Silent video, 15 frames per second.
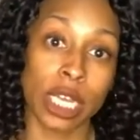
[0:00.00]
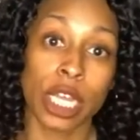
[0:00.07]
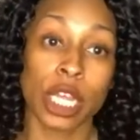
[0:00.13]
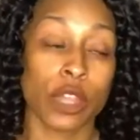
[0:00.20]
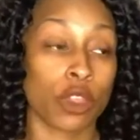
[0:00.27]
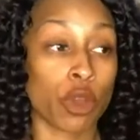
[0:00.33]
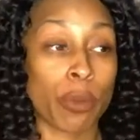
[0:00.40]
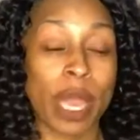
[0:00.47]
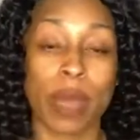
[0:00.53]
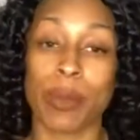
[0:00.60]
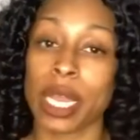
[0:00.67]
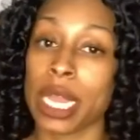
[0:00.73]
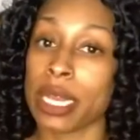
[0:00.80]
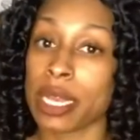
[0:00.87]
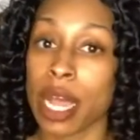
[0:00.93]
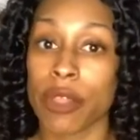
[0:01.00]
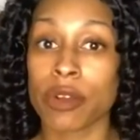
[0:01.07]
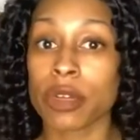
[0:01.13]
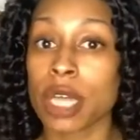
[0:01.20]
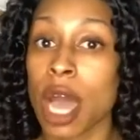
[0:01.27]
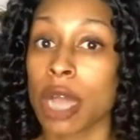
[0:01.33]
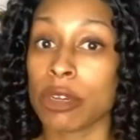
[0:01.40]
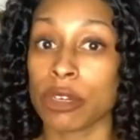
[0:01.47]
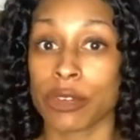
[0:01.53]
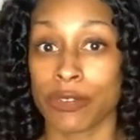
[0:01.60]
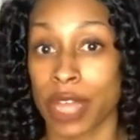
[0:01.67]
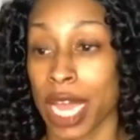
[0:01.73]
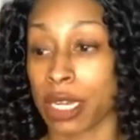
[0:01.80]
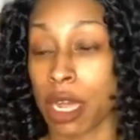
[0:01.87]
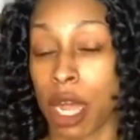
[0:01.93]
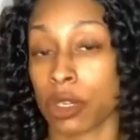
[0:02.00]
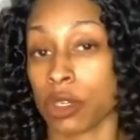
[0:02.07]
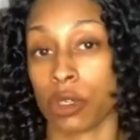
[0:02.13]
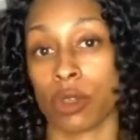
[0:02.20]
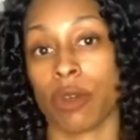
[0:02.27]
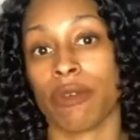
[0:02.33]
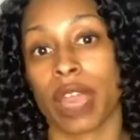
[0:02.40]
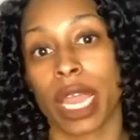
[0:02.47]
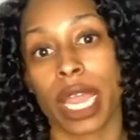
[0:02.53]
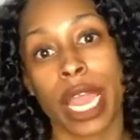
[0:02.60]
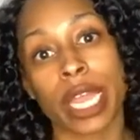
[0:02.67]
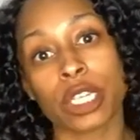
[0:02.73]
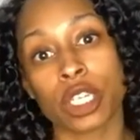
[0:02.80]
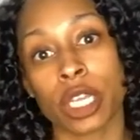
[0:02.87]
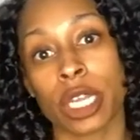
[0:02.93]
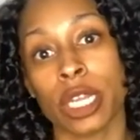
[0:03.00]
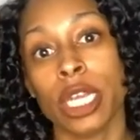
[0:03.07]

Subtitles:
There may be another doctor if that doctor is on vacation.